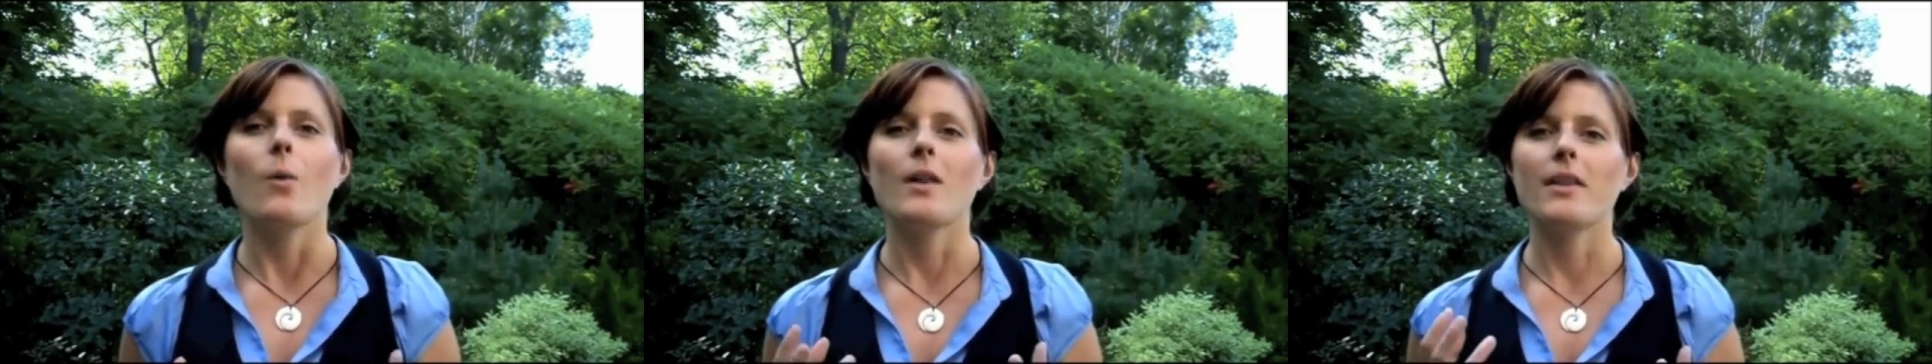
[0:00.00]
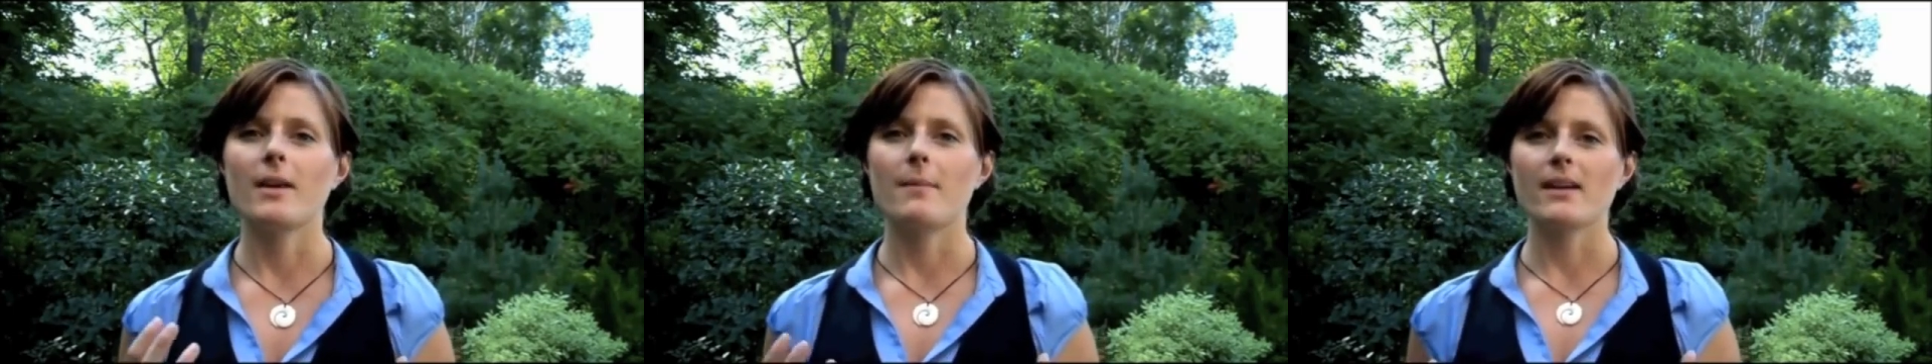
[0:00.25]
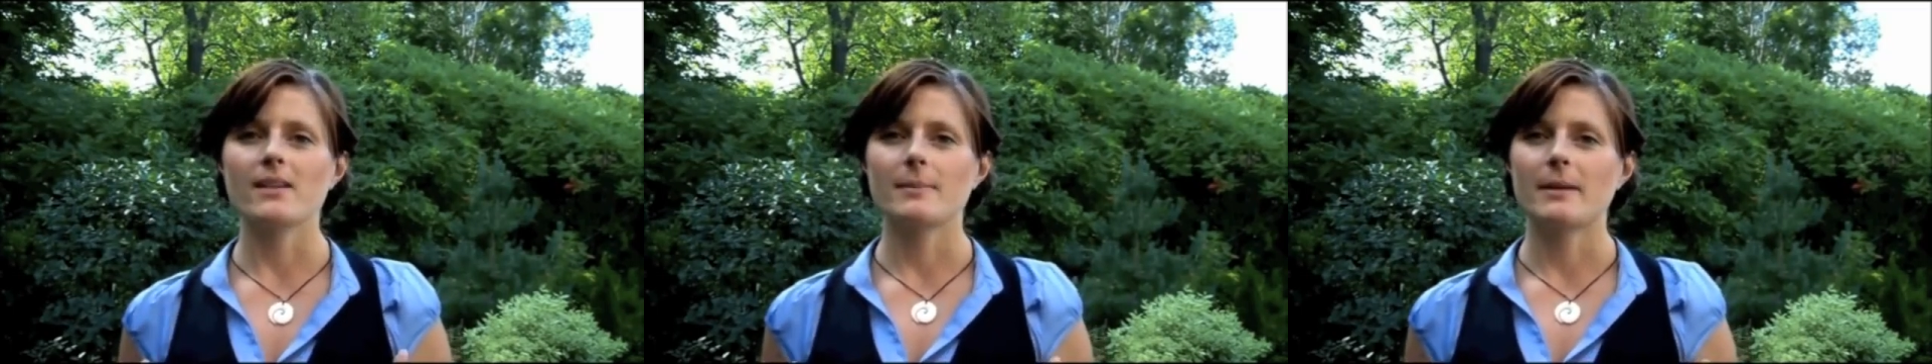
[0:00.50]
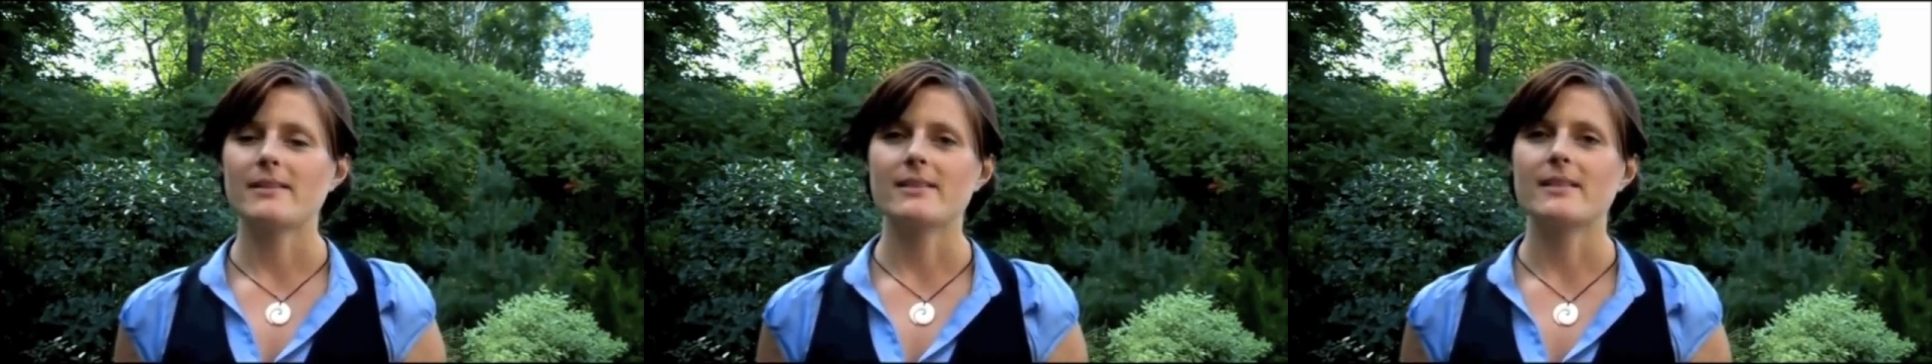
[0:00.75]
While the Quebec
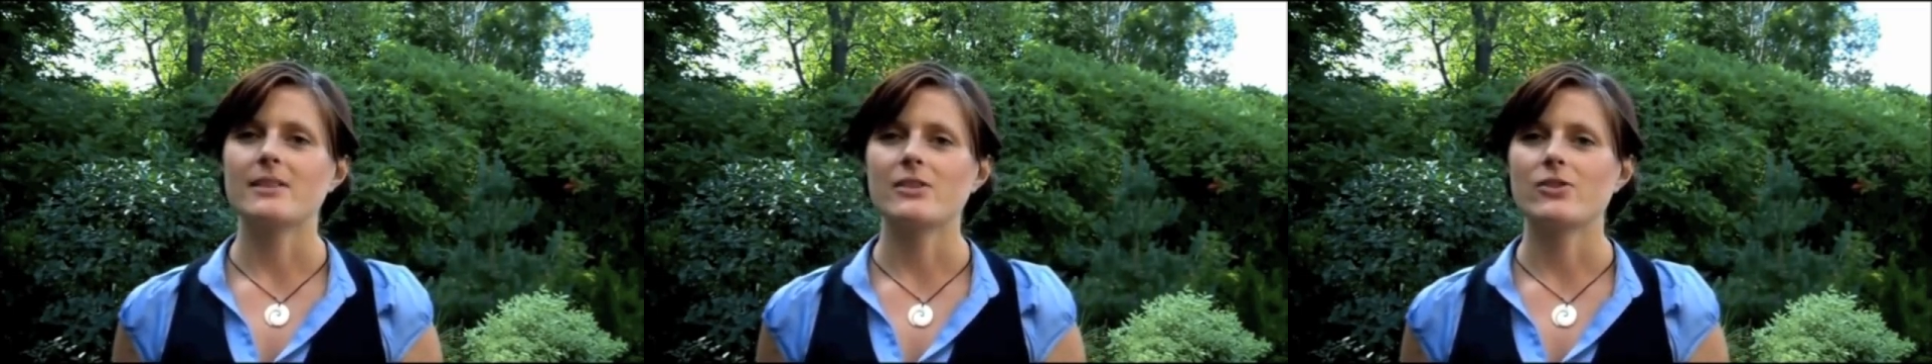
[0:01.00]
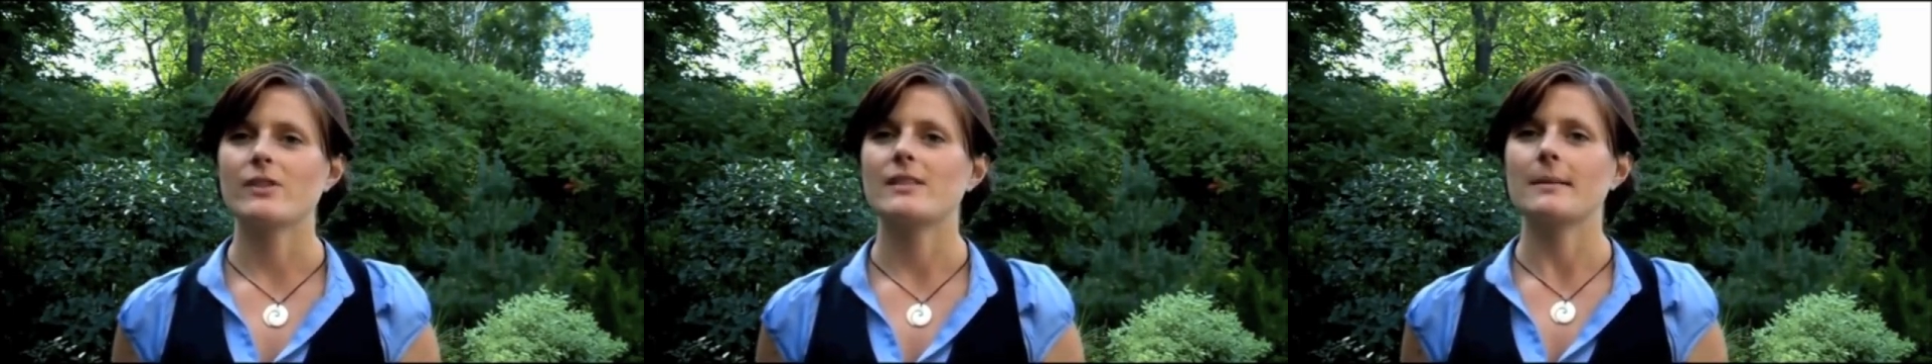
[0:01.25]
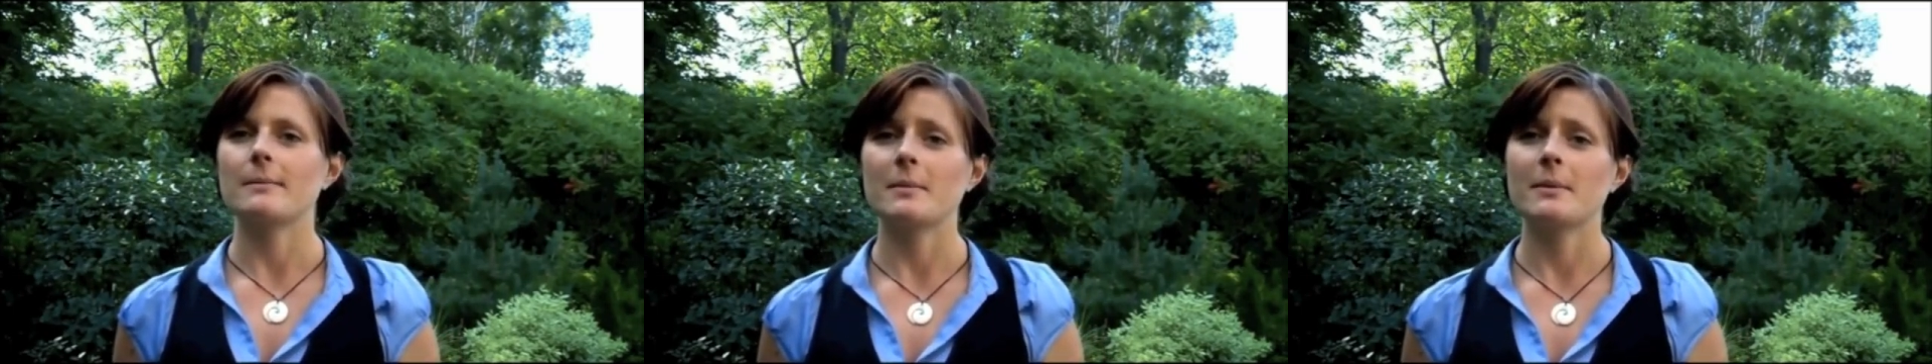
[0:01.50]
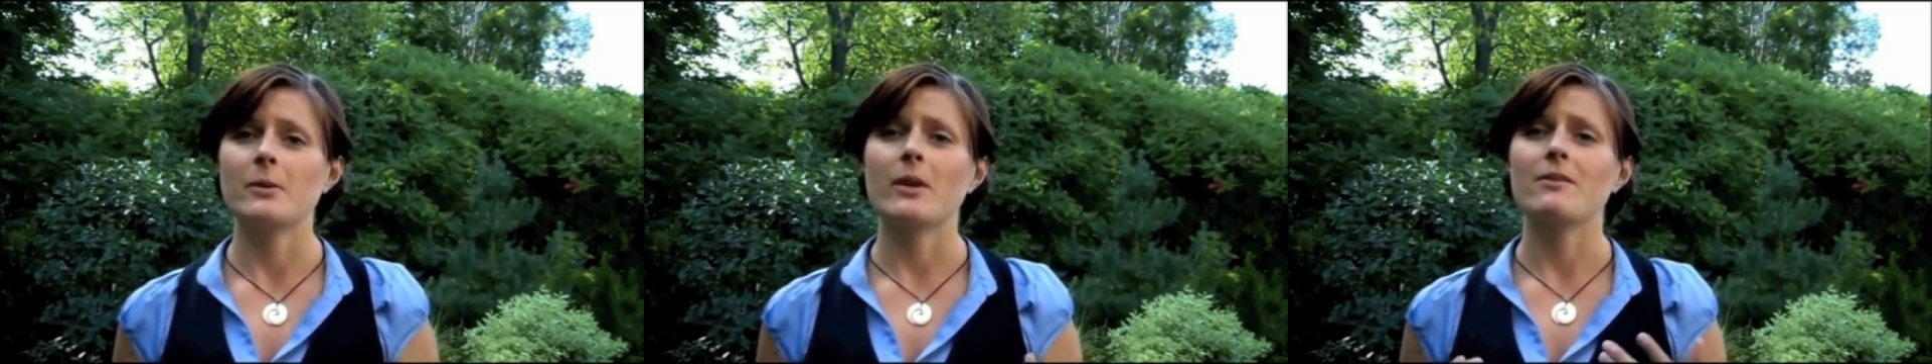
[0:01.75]
asbestos industry seemed
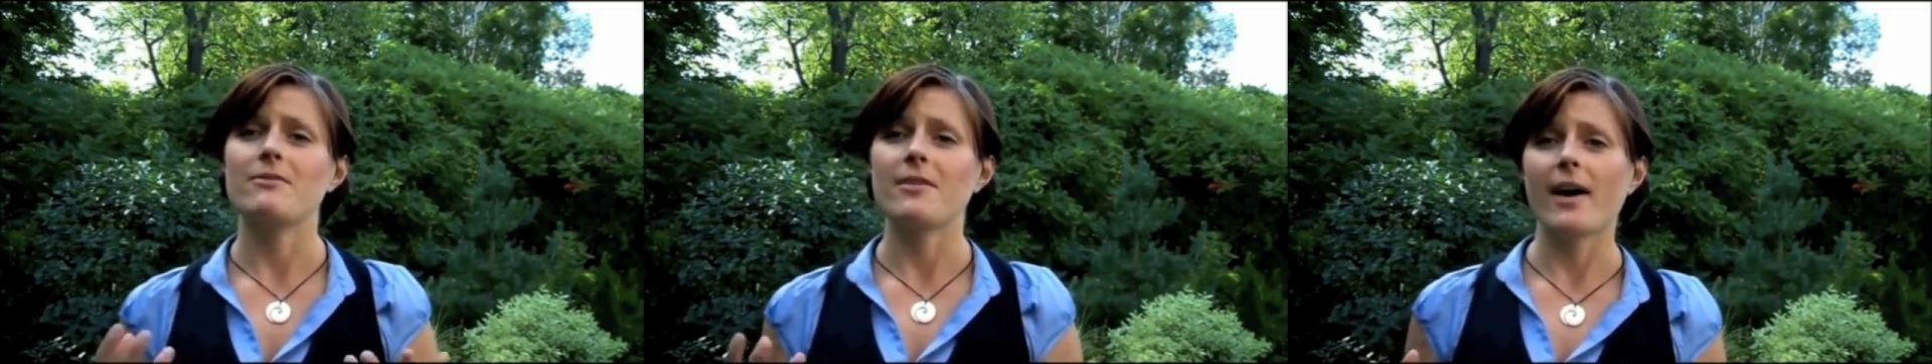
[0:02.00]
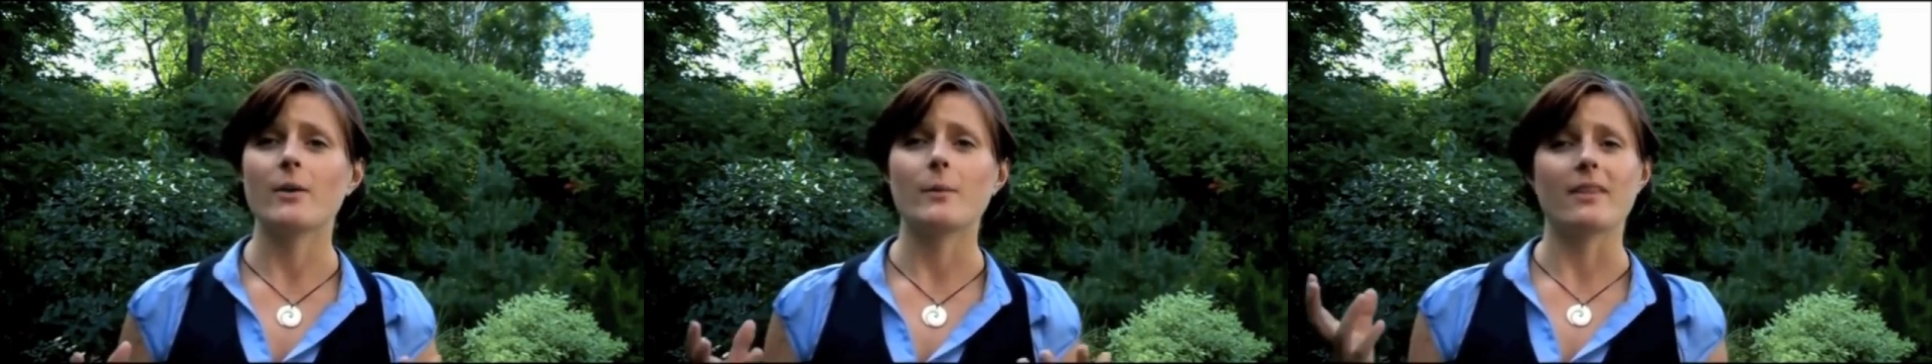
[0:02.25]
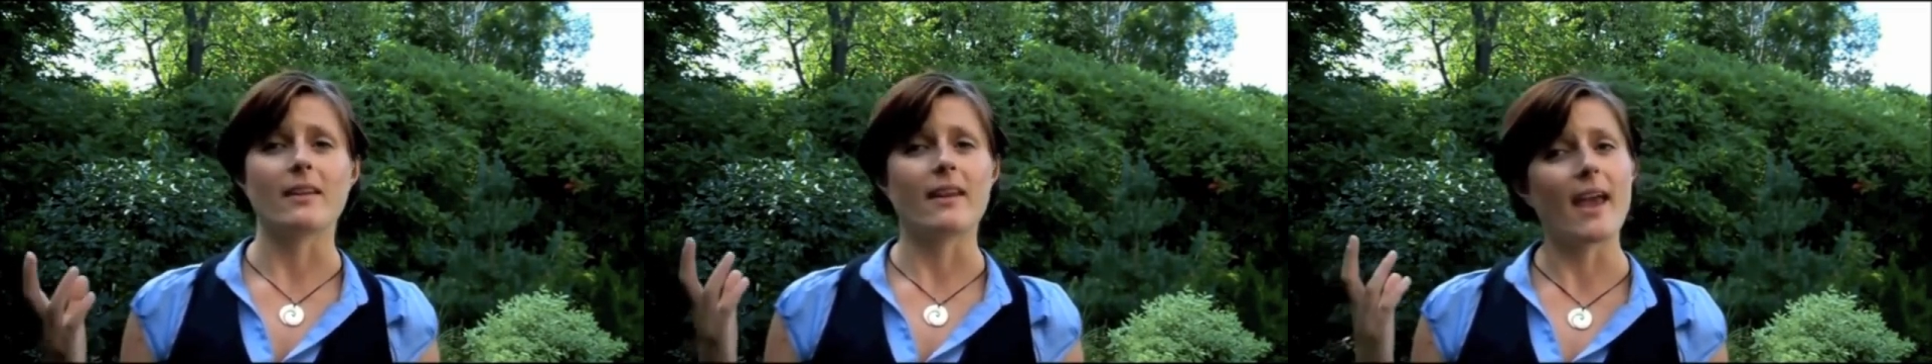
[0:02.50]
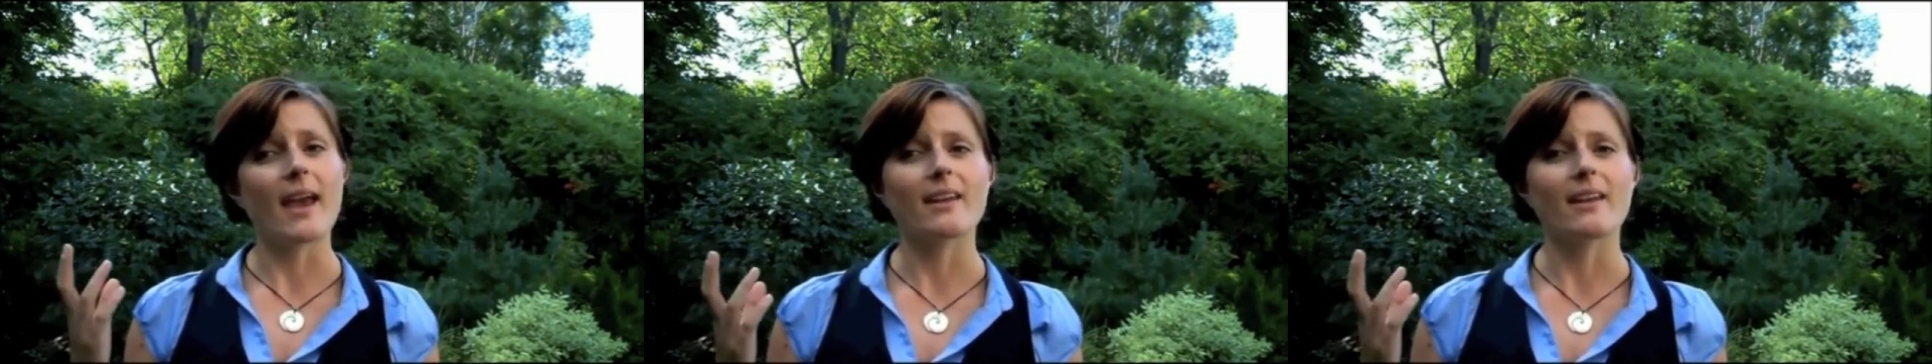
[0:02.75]
to be doing fine within
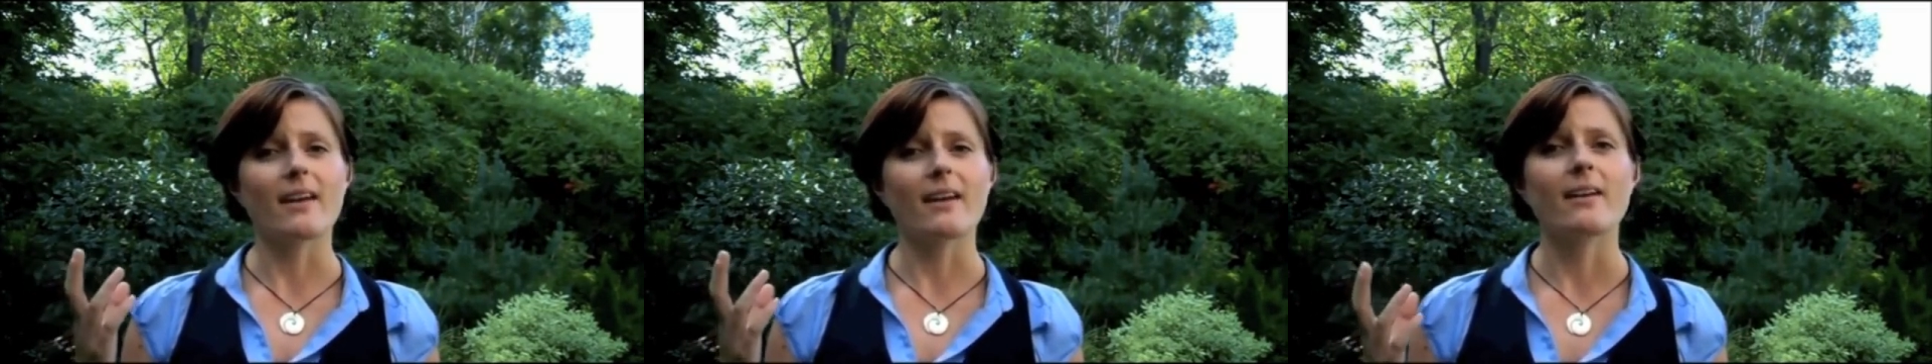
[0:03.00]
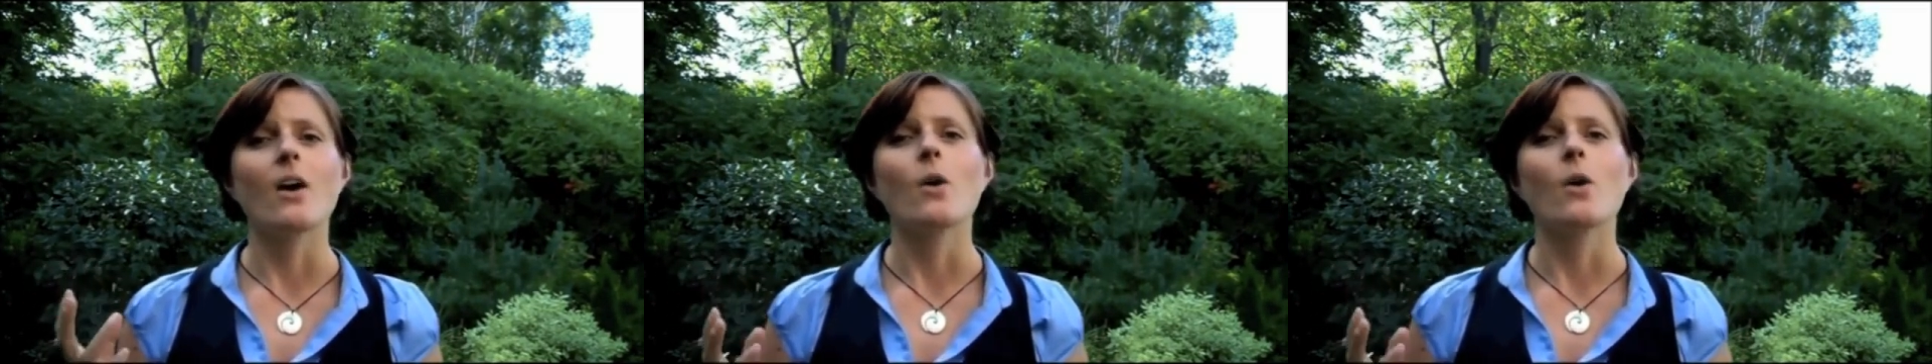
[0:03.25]
Canada,